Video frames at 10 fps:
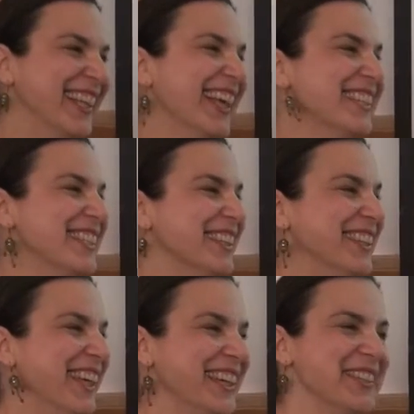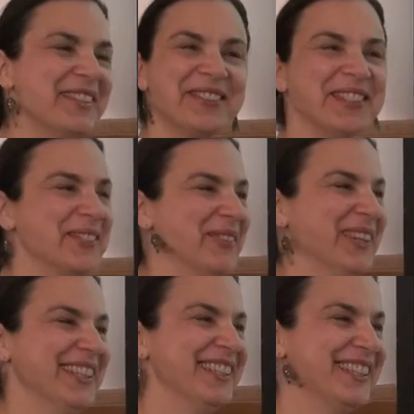That's the dangerous
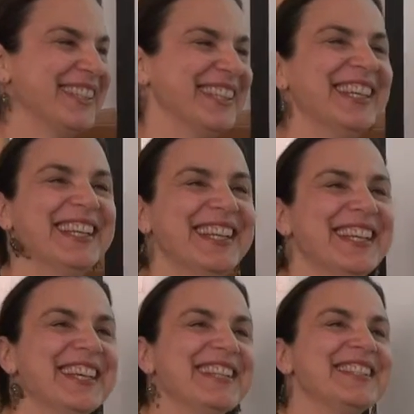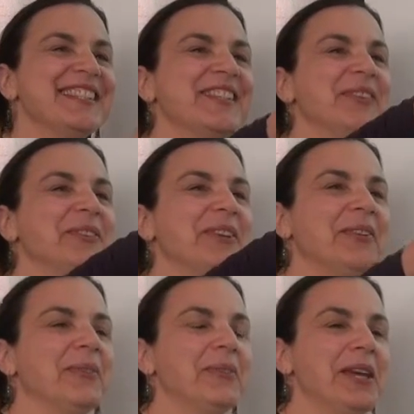ones. So
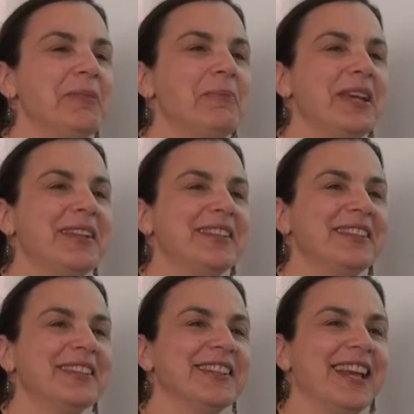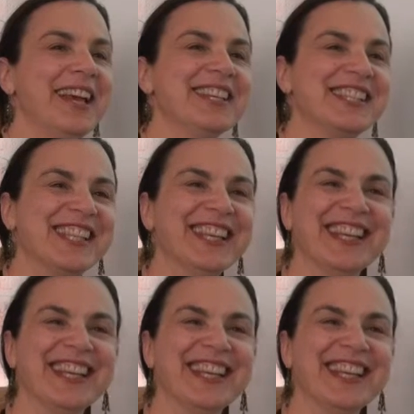one male in the class.